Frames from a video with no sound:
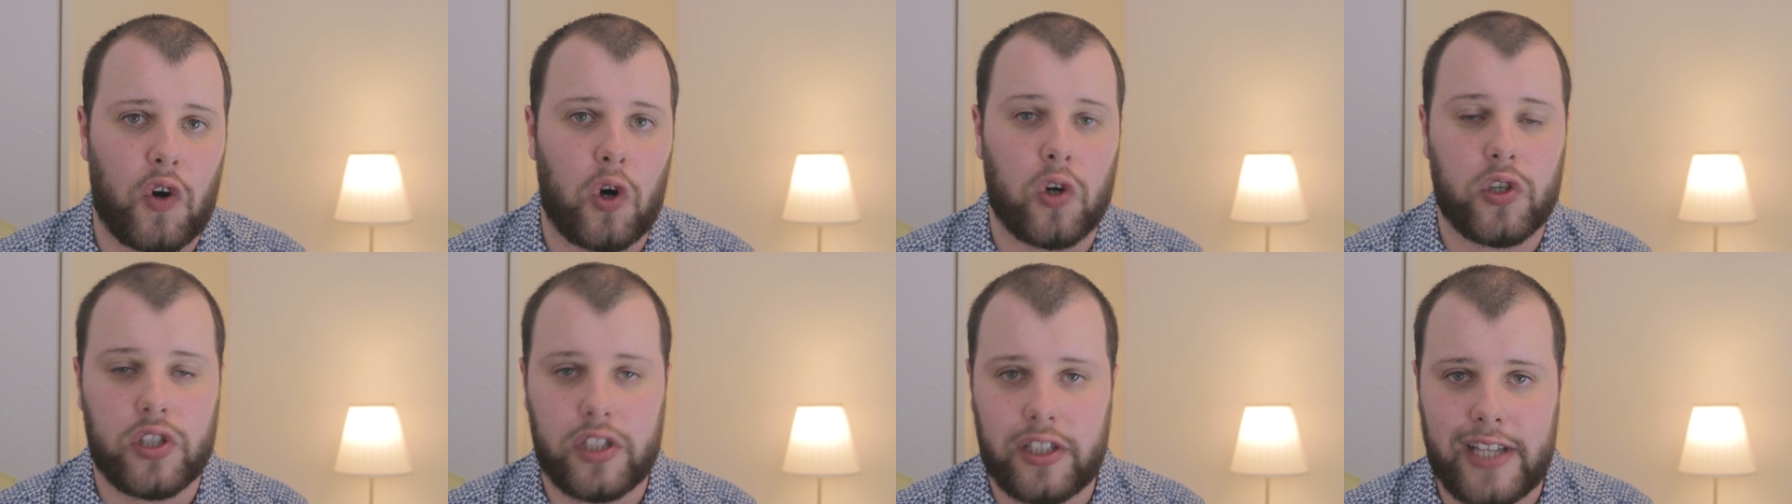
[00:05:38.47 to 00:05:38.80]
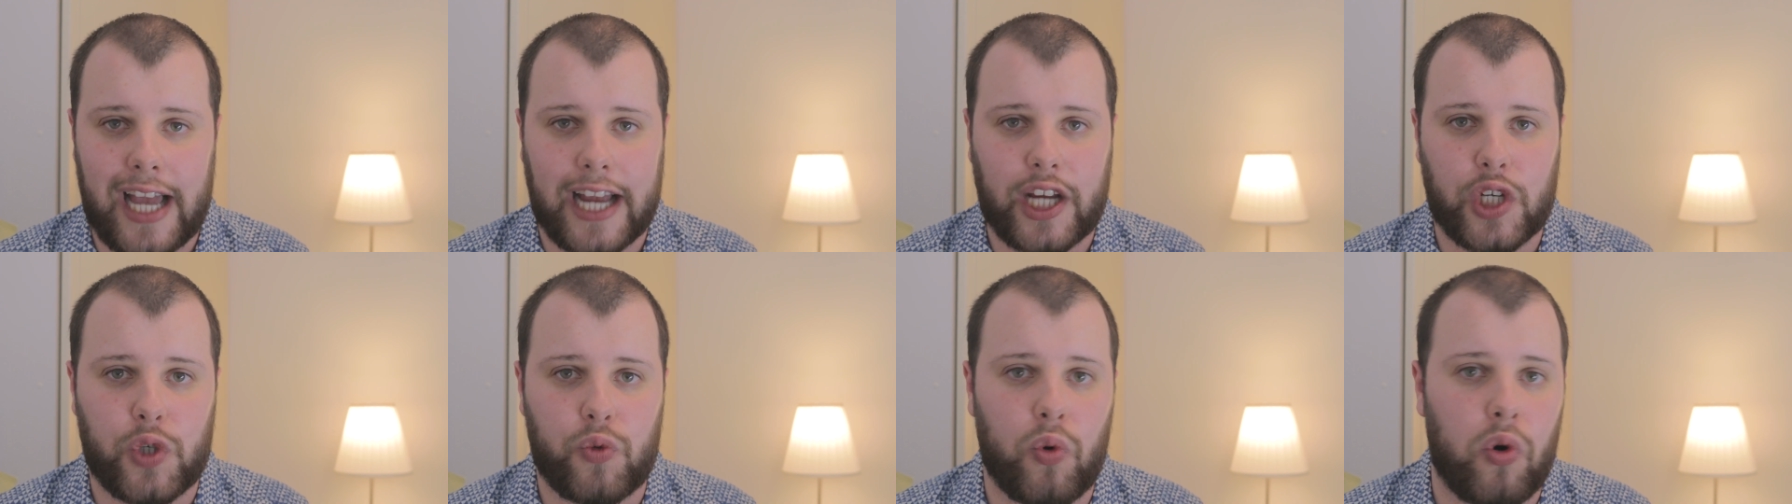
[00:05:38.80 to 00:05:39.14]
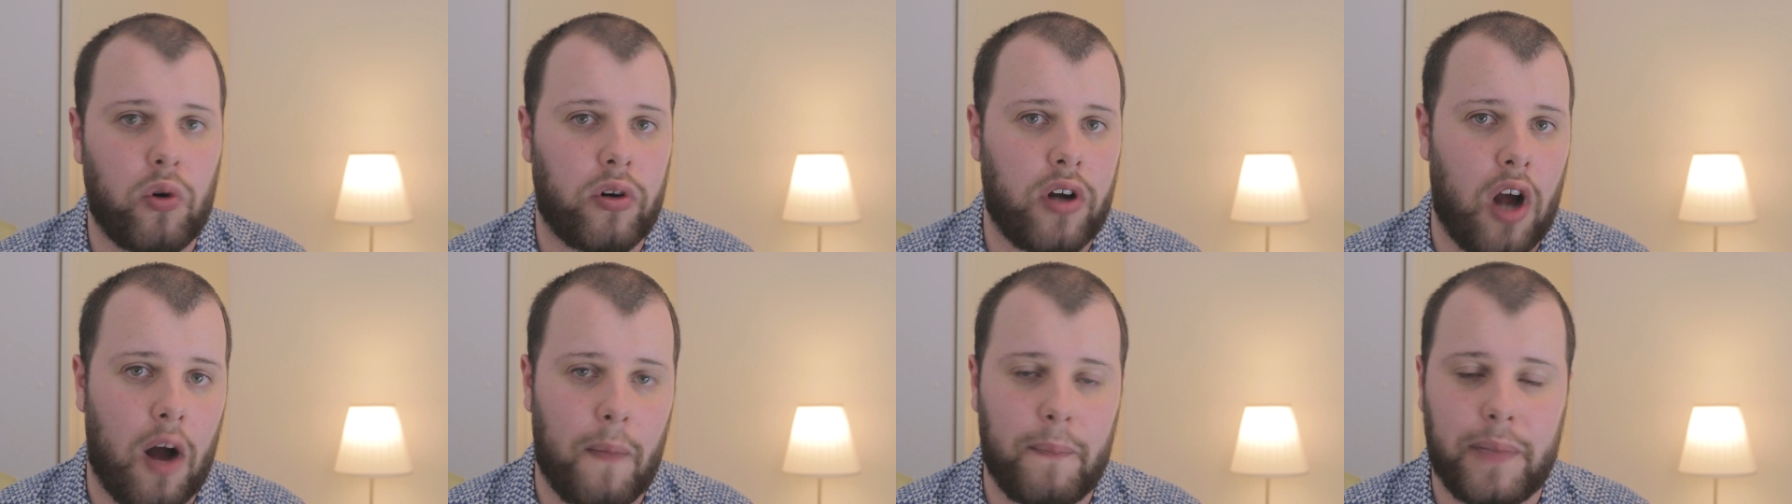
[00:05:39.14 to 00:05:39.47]
or
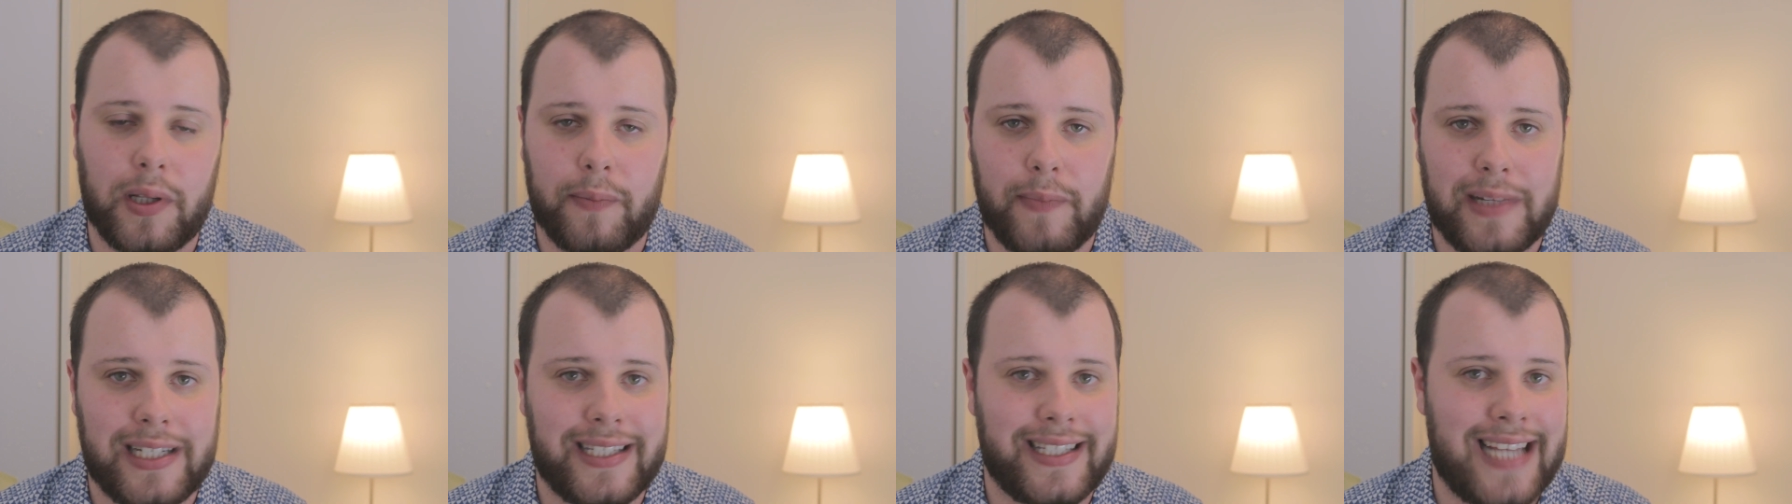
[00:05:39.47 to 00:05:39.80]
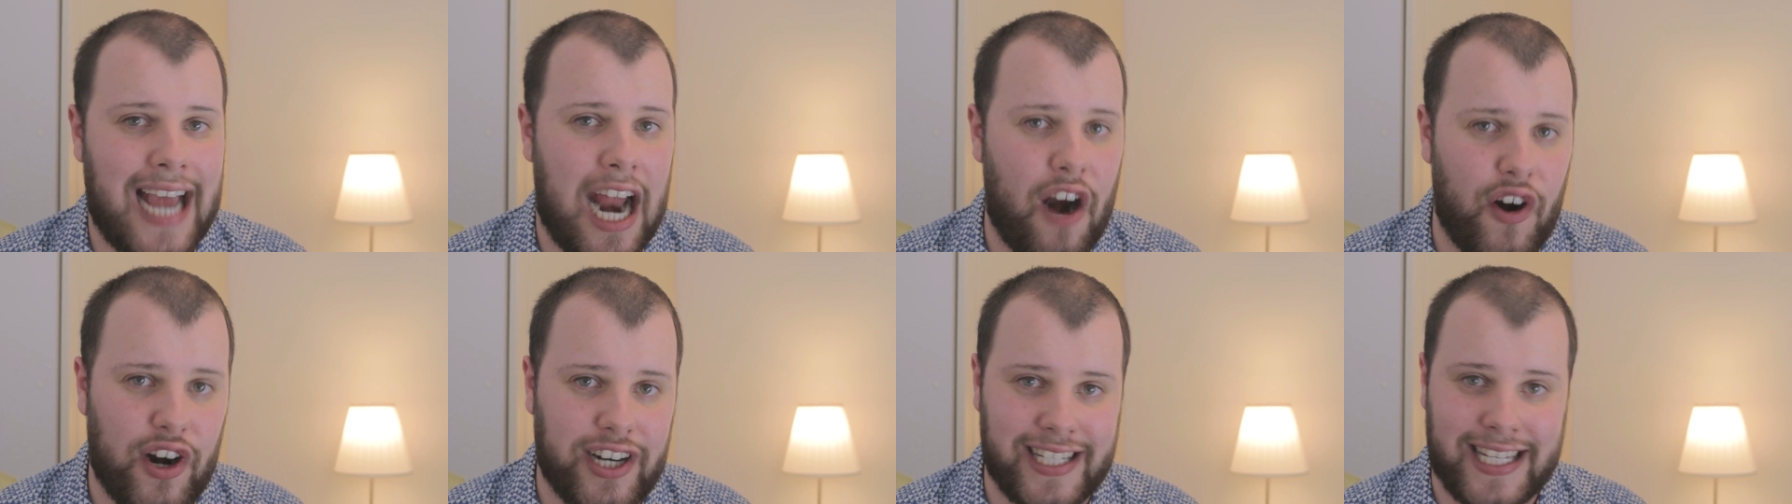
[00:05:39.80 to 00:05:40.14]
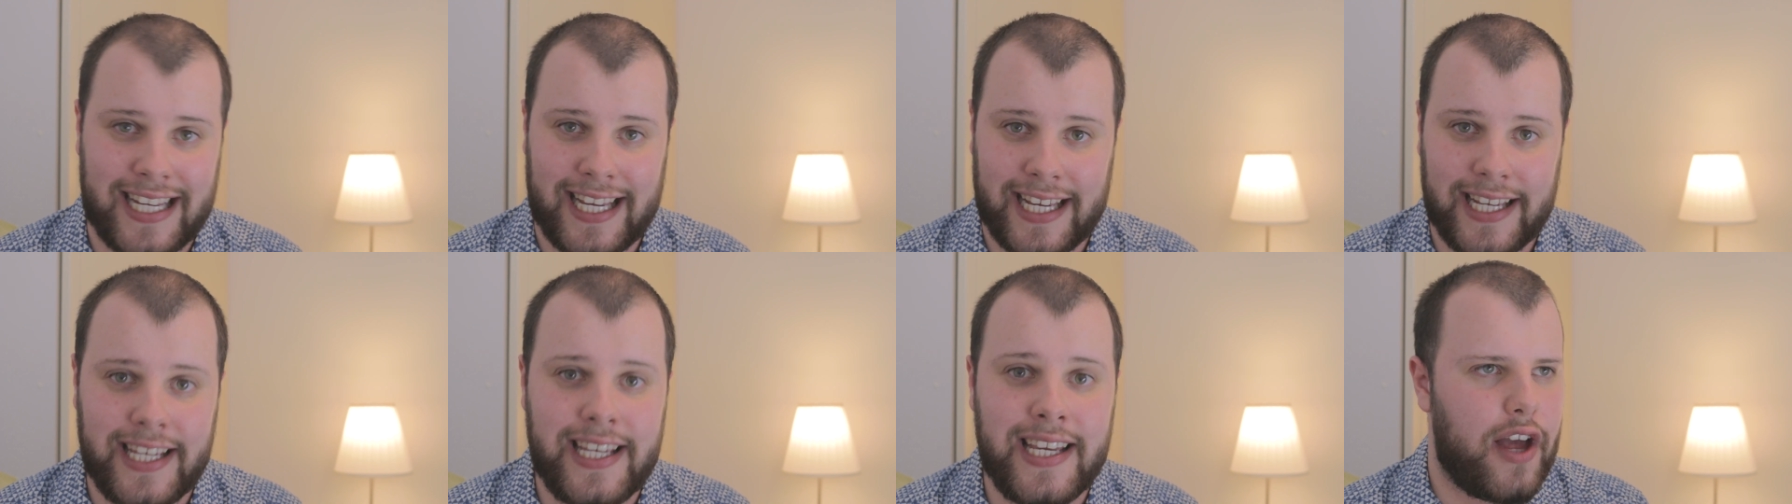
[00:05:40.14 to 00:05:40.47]
sexual
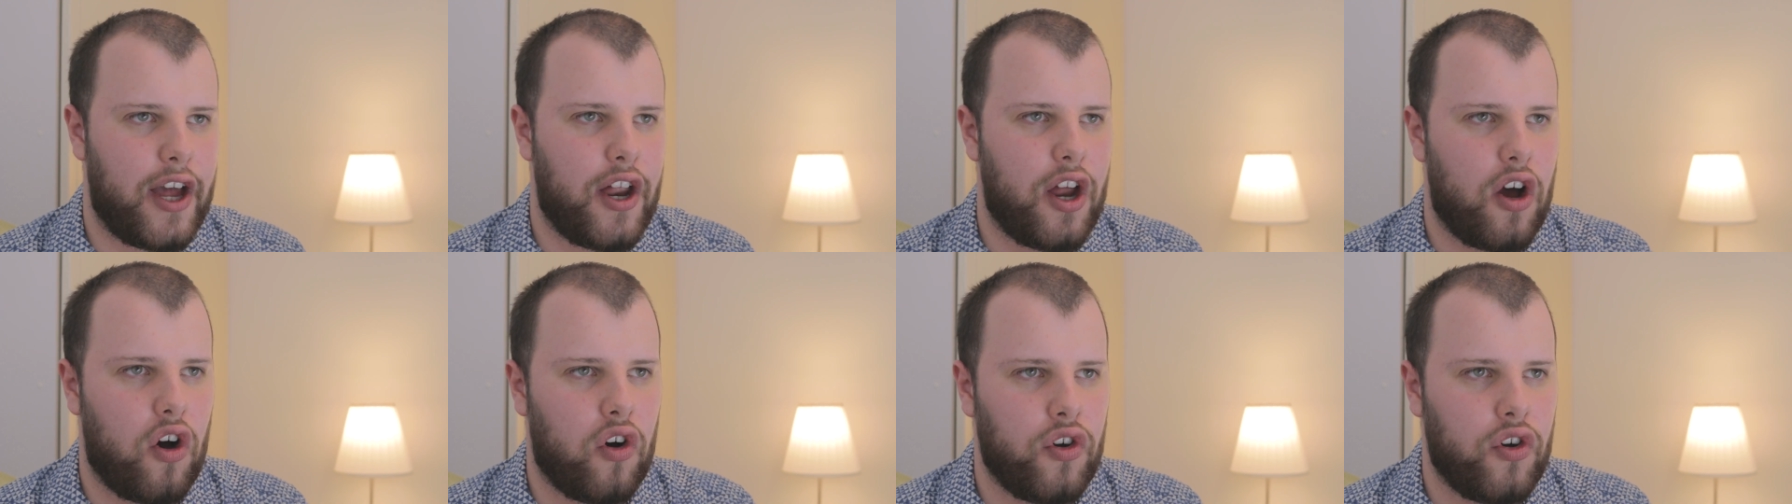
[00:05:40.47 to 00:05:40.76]
complementarity, and that